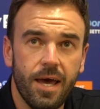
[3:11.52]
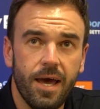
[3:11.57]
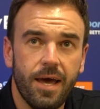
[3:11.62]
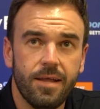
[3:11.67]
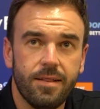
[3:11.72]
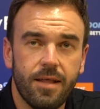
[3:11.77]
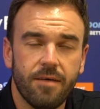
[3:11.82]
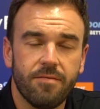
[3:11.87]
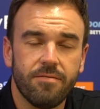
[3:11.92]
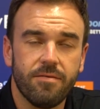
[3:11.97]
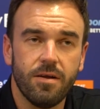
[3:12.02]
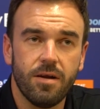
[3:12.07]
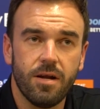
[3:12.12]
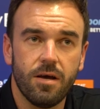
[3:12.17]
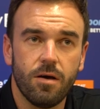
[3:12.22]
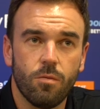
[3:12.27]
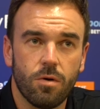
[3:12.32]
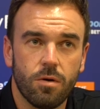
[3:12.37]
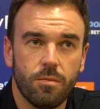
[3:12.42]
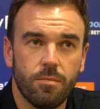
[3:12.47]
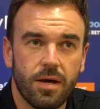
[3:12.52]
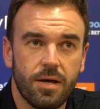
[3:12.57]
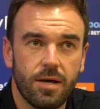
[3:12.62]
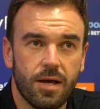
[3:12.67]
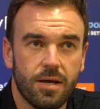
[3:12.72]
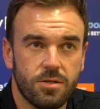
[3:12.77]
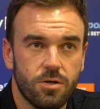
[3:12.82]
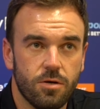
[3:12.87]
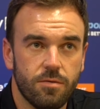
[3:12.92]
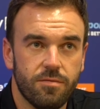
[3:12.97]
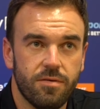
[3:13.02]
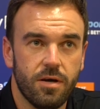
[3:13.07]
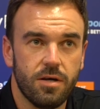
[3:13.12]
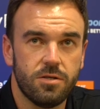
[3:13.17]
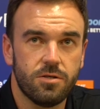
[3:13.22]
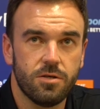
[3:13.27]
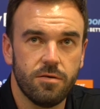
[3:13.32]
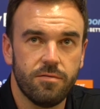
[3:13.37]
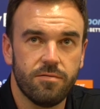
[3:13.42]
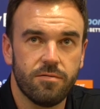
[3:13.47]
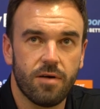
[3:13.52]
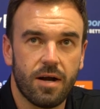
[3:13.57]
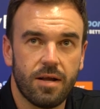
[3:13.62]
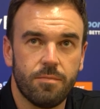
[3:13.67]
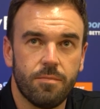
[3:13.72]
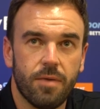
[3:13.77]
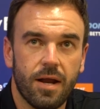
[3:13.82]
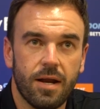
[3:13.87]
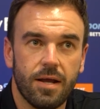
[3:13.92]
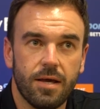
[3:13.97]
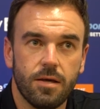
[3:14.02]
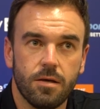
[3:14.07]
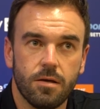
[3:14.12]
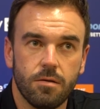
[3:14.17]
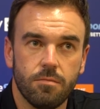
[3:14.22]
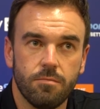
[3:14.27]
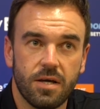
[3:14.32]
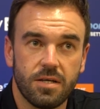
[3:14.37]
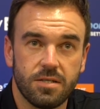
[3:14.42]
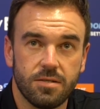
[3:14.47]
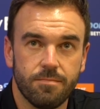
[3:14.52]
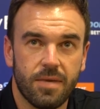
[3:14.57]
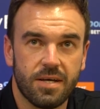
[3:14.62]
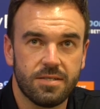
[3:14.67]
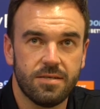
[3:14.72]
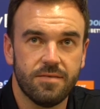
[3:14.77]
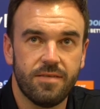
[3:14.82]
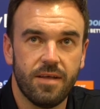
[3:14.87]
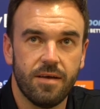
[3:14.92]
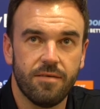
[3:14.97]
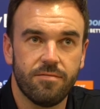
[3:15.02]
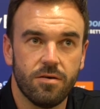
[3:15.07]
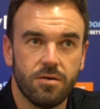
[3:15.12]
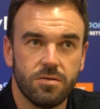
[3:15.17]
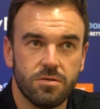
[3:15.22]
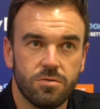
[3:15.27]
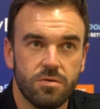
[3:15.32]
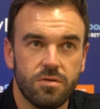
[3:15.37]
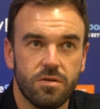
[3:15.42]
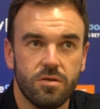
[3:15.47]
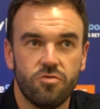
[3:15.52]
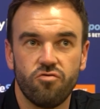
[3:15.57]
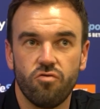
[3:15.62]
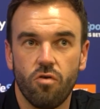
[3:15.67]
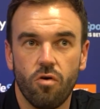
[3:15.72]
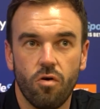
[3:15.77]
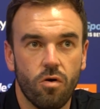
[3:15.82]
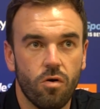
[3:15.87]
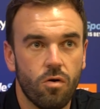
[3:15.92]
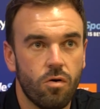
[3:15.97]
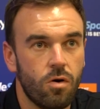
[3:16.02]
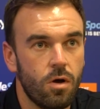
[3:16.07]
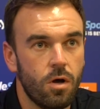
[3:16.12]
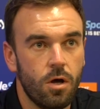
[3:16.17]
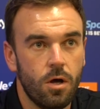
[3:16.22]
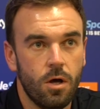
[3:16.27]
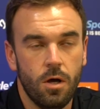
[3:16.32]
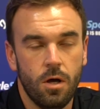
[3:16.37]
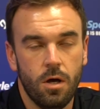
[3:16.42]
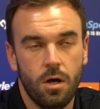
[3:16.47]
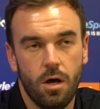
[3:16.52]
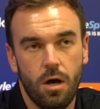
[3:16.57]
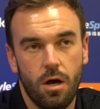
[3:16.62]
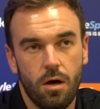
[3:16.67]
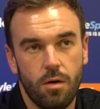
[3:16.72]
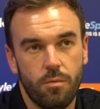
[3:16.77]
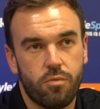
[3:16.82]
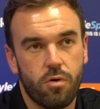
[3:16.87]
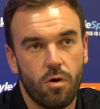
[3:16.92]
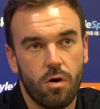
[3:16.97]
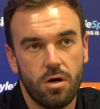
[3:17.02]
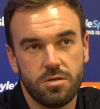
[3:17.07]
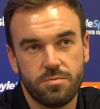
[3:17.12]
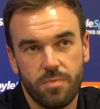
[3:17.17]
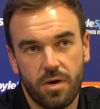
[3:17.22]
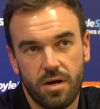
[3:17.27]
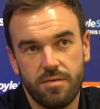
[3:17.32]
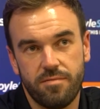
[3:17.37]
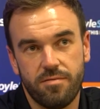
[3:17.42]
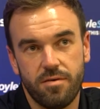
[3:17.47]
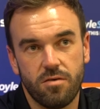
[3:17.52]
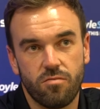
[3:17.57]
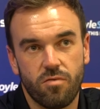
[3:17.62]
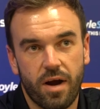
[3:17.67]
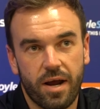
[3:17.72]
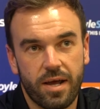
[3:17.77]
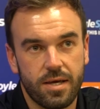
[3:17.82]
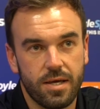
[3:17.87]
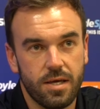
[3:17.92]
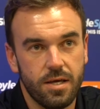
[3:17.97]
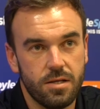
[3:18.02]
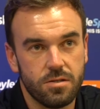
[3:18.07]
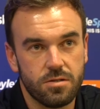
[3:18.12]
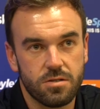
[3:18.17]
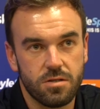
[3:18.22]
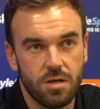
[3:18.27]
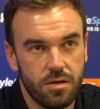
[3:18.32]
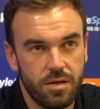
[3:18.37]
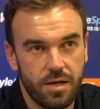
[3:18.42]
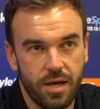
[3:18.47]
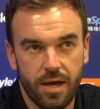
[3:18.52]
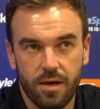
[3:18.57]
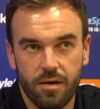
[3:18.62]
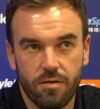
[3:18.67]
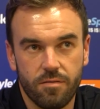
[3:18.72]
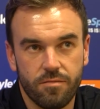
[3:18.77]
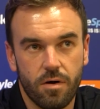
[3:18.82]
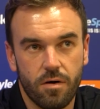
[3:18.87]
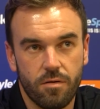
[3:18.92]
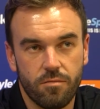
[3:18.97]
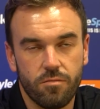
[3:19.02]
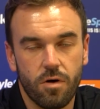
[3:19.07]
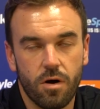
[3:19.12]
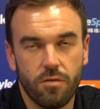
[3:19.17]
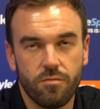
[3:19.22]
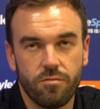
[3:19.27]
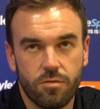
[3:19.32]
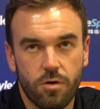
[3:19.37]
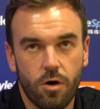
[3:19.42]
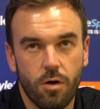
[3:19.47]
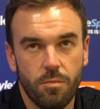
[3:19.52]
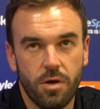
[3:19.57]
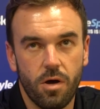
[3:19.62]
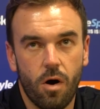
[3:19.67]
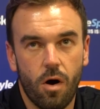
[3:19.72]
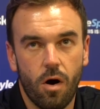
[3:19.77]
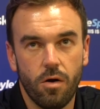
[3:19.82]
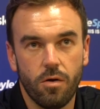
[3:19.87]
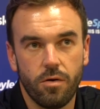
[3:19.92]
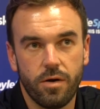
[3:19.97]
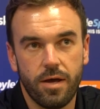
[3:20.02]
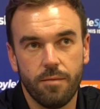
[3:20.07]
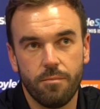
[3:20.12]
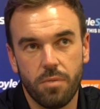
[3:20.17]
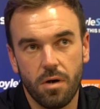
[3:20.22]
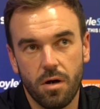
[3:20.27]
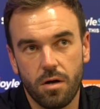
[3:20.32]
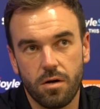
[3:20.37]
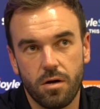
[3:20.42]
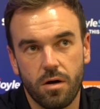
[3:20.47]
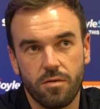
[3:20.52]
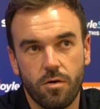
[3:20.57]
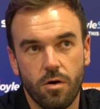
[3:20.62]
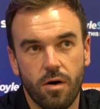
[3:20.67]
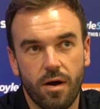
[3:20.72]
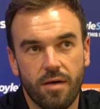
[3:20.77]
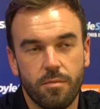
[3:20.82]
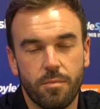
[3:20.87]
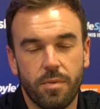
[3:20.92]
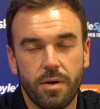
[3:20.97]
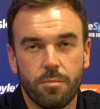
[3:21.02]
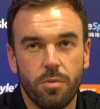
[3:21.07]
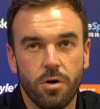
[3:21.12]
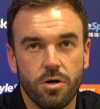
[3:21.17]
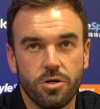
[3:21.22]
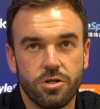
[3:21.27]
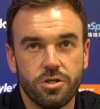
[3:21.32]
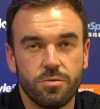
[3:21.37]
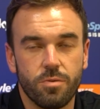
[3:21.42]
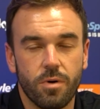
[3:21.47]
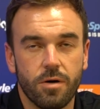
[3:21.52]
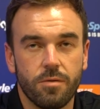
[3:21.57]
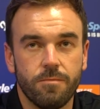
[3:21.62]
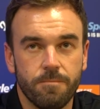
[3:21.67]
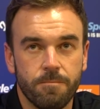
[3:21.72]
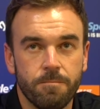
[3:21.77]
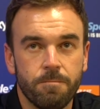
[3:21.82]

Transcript: Yeah, definitely. I want to make that top 32 for Ali Pally. It makes a massive difference with the draw, prize money for the rankings. So, yeah, I've got my eye on it, but I know I've got to have a big push as well.